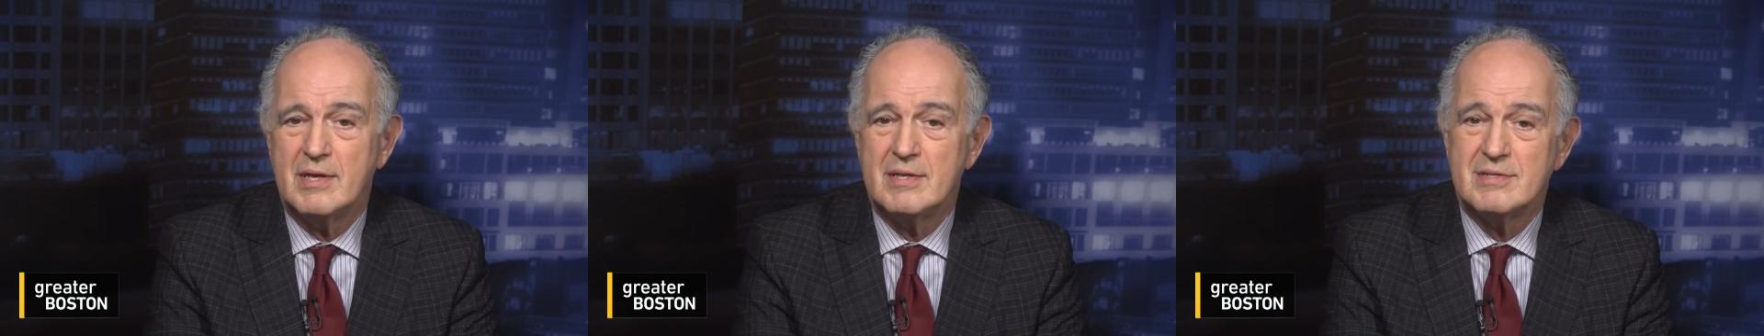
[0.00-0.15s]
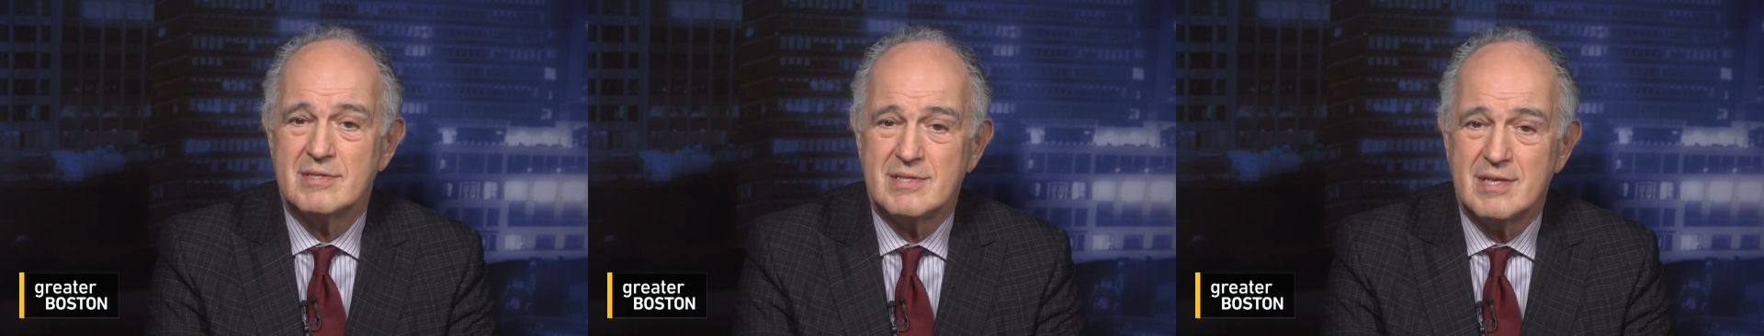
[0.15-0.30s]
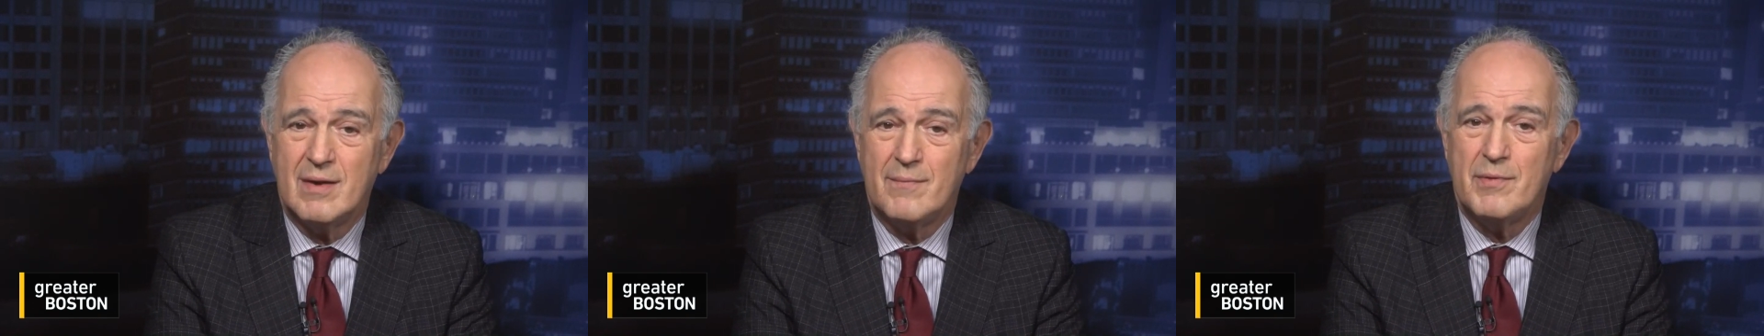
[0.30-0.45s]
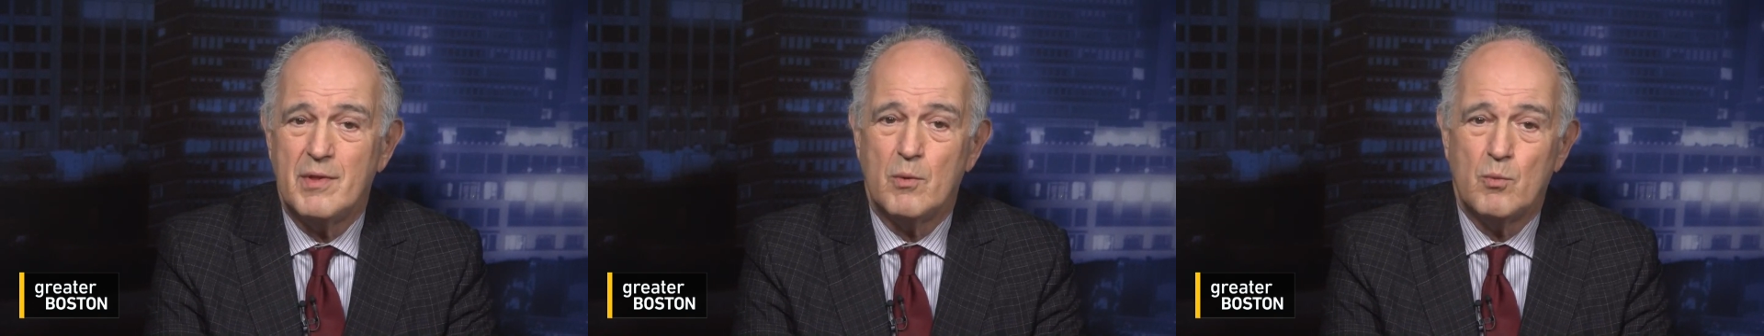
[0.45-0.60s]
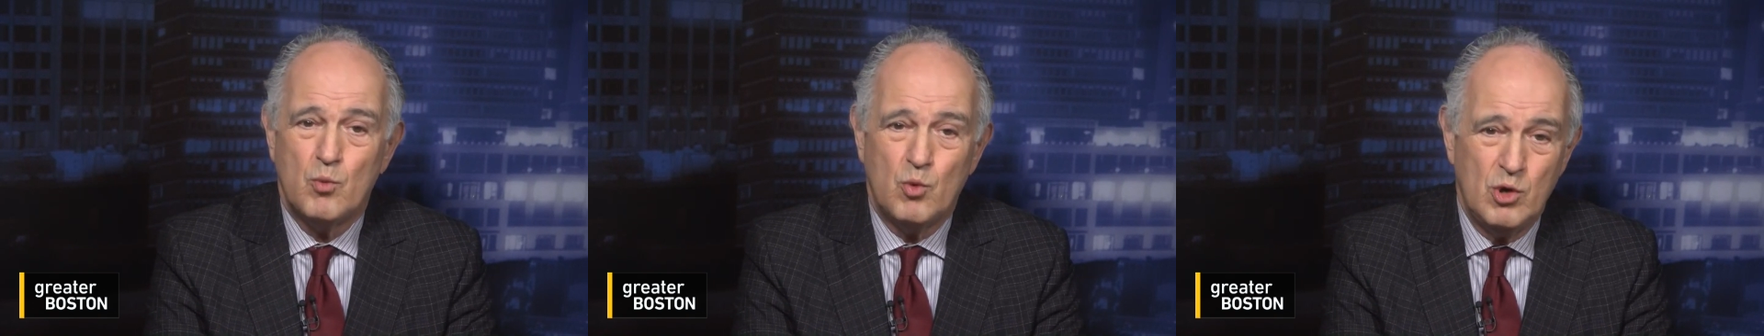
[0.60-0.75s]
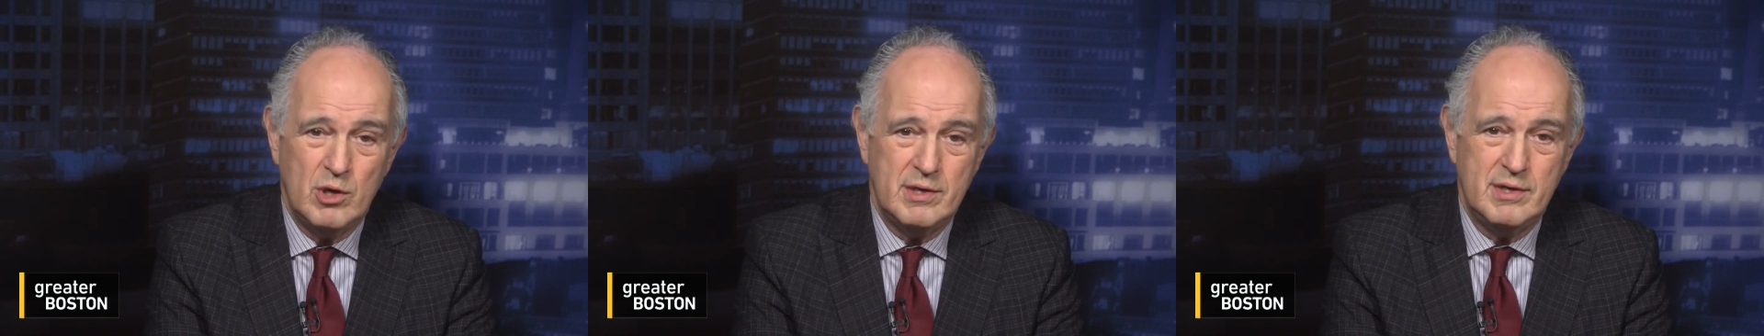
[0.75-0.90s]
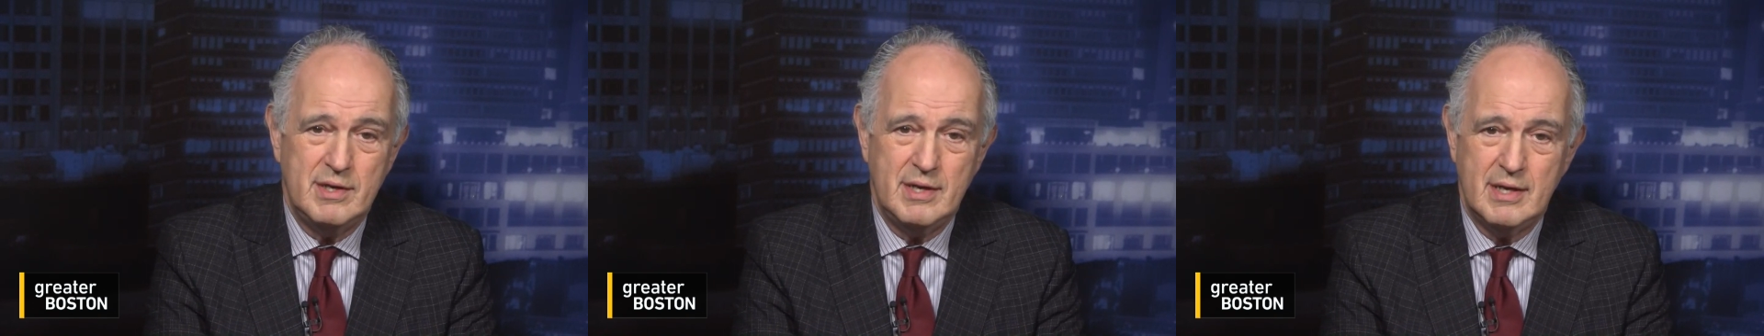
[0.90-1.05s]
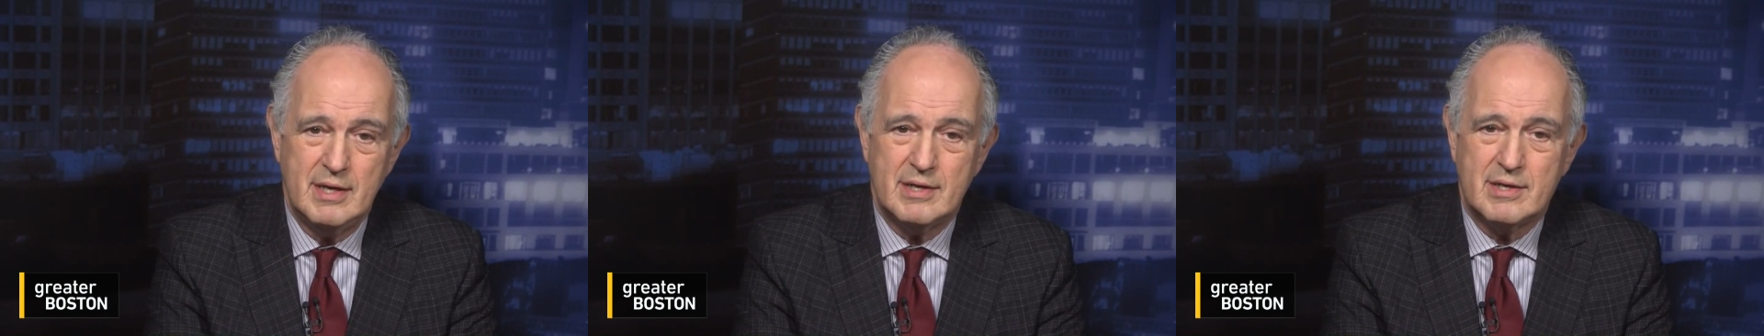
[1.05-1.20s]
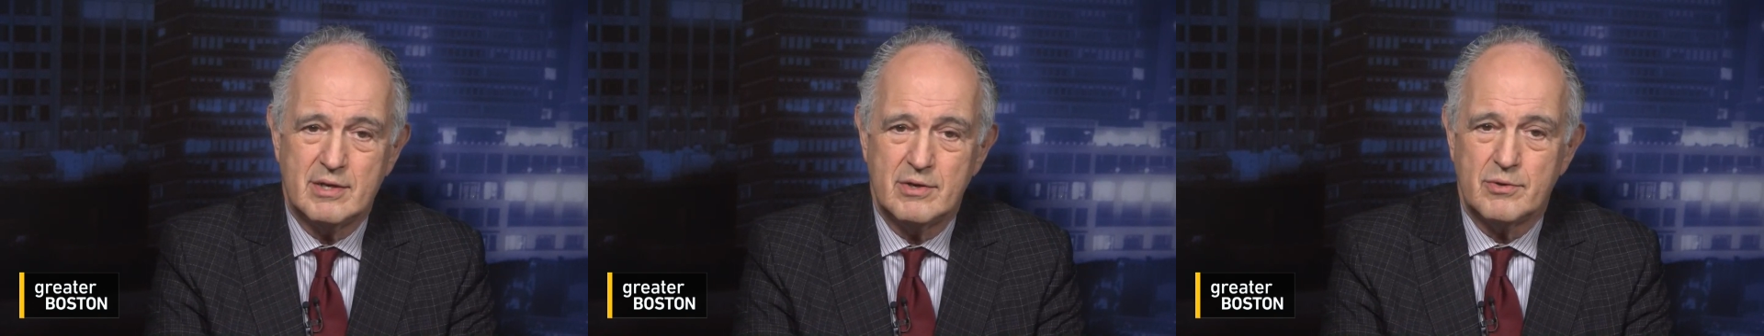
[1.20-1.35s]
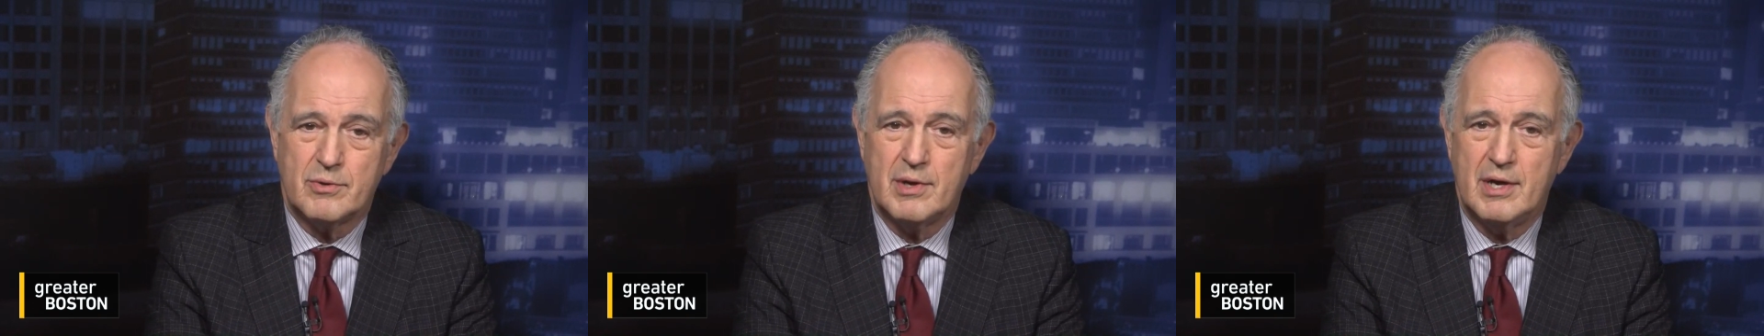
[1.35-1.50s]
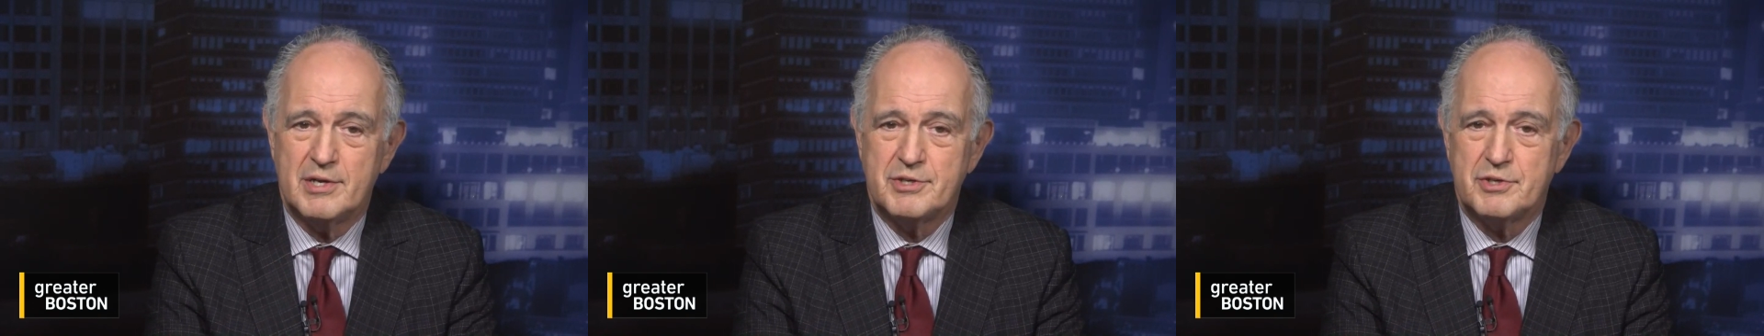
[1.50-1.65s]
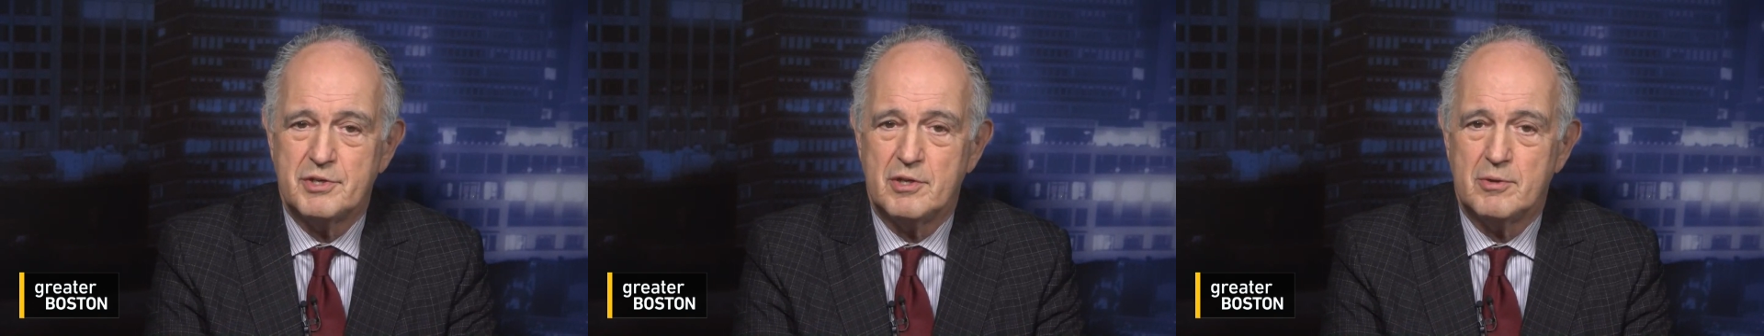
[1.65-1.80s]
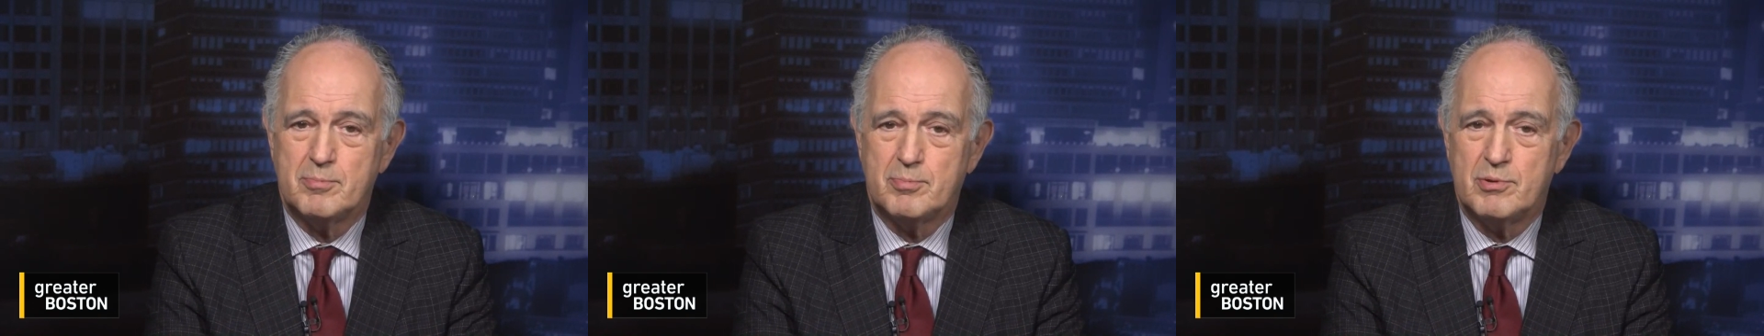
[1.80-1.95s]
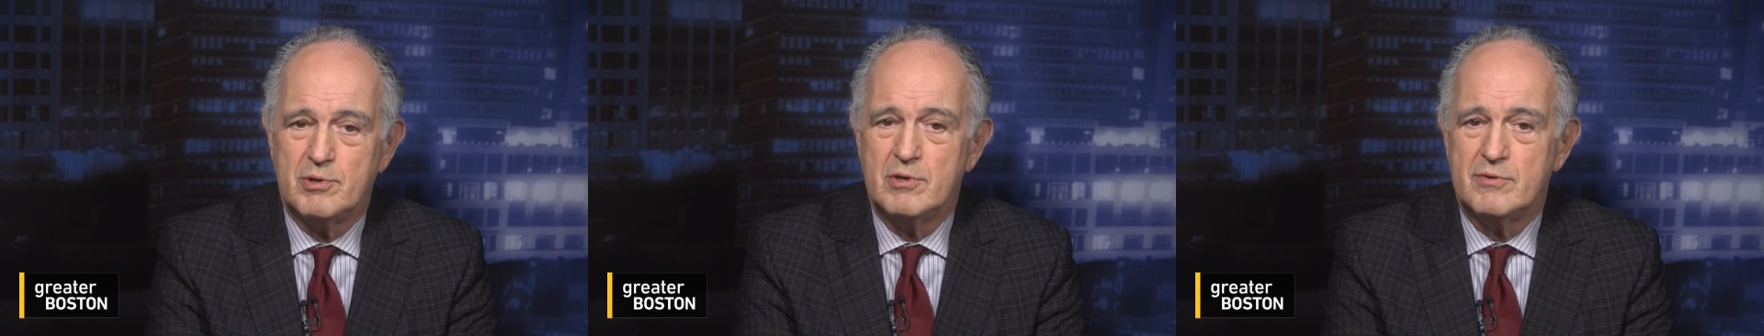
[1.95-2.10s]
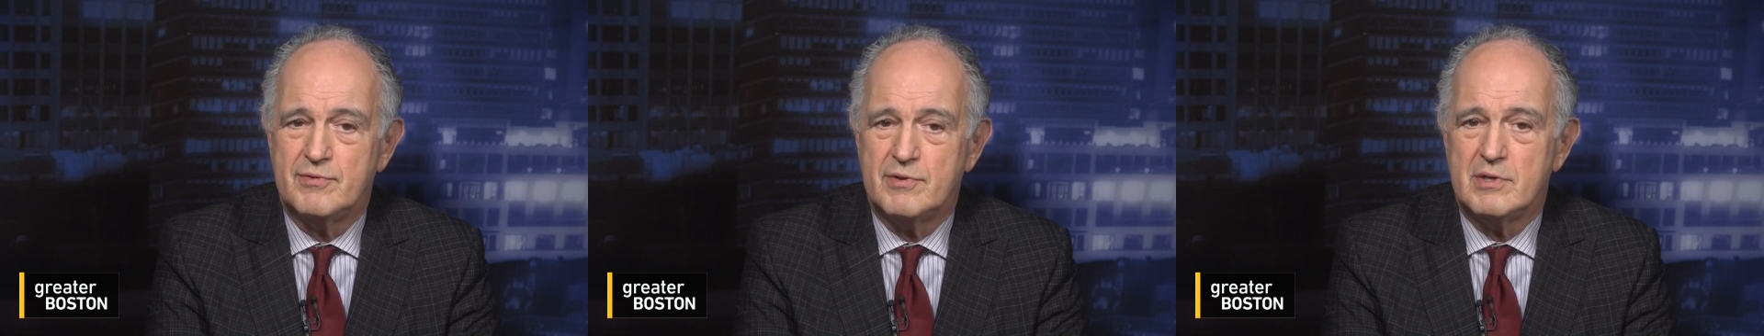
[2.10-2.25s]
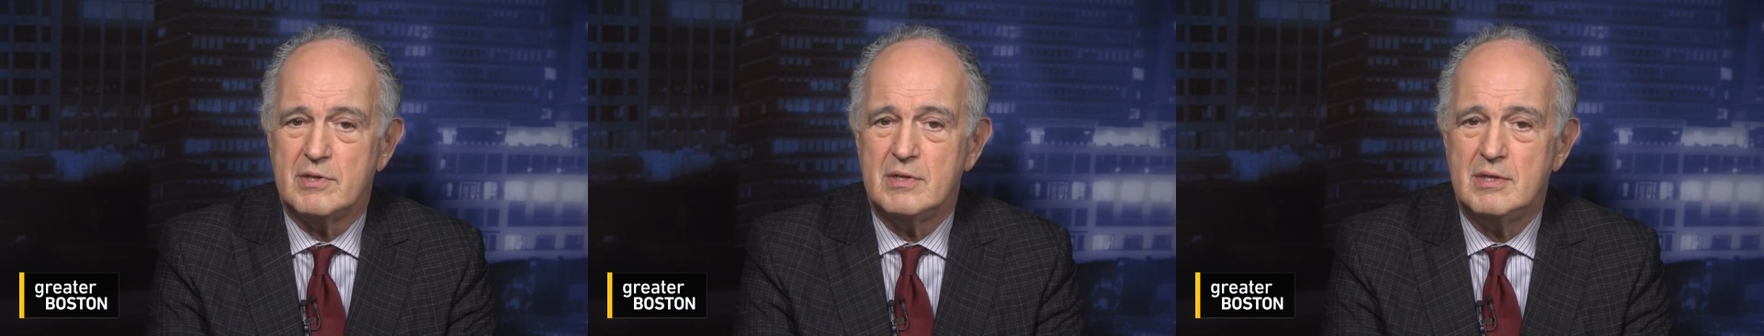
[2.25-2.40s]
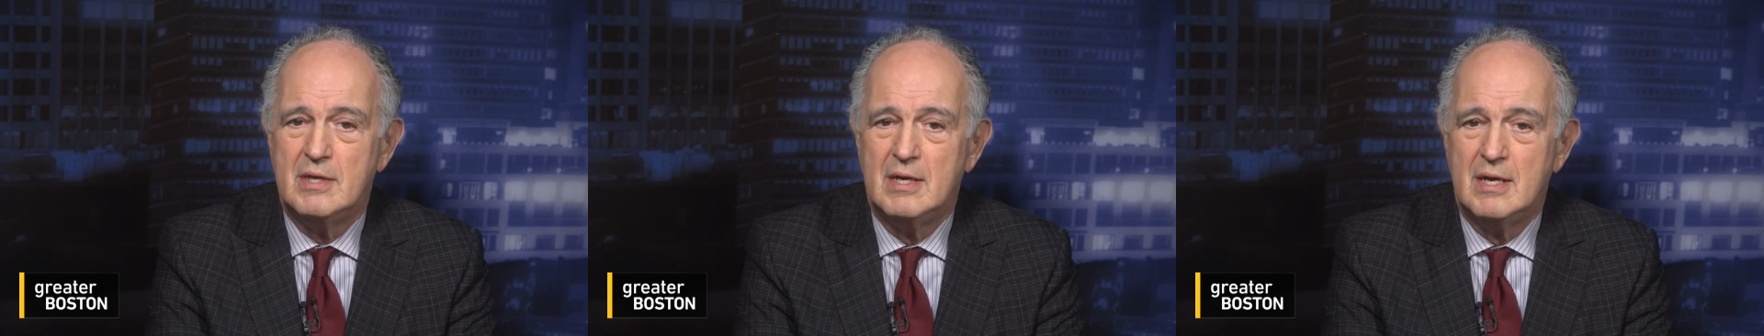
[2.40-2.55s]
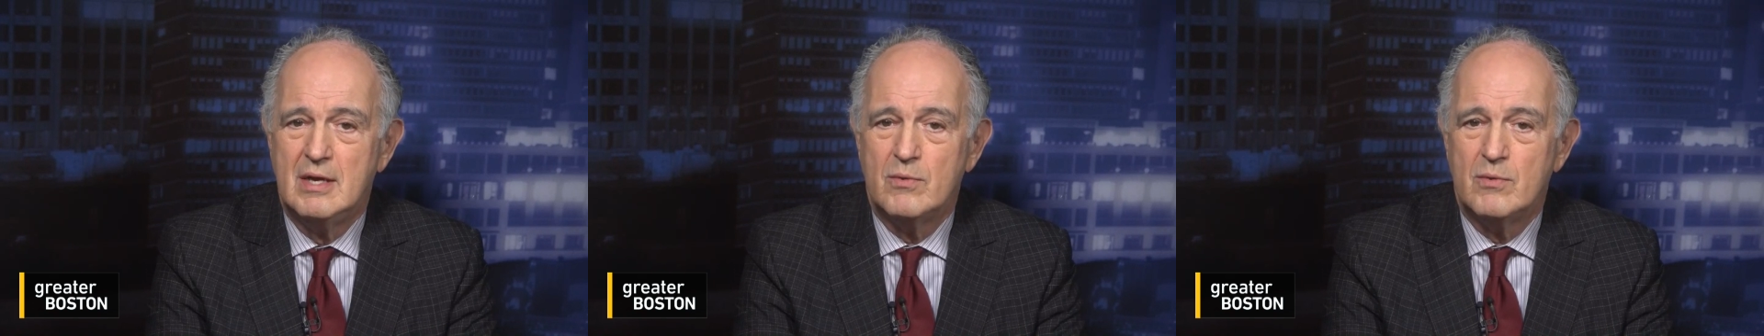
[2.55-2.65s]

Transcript: and some that would need congressional approval,